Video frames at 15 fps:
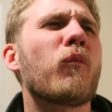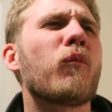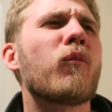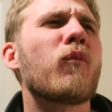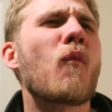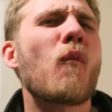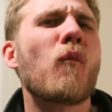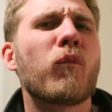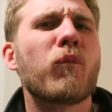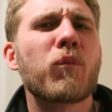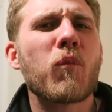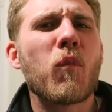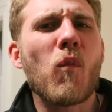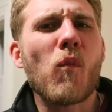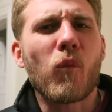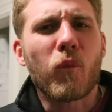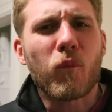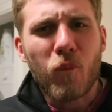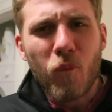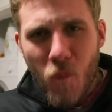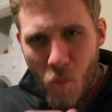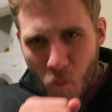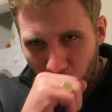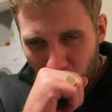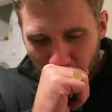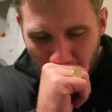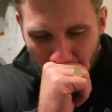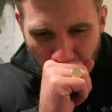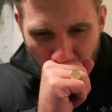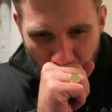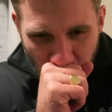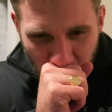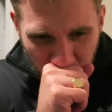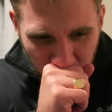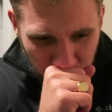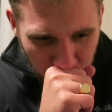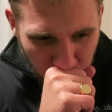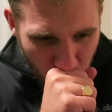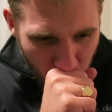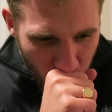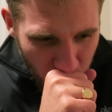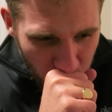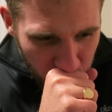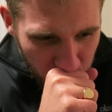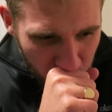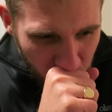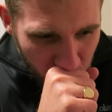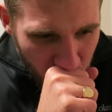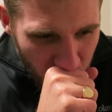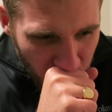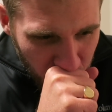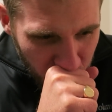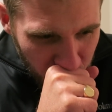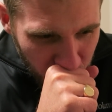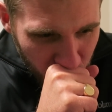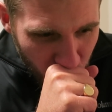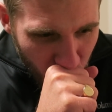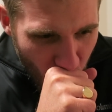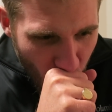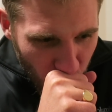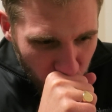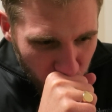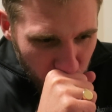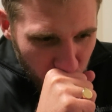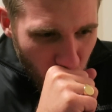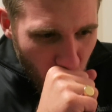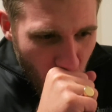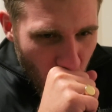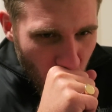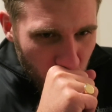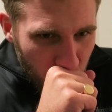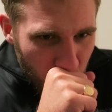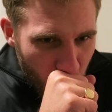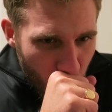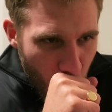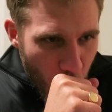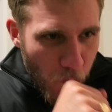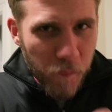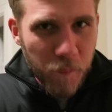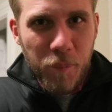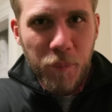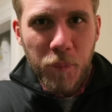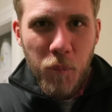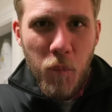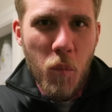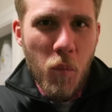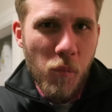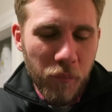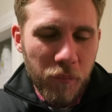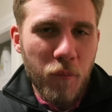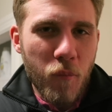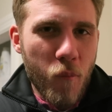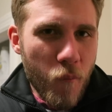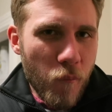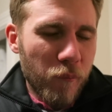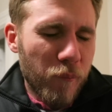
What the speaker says: No one is speaking in this clip.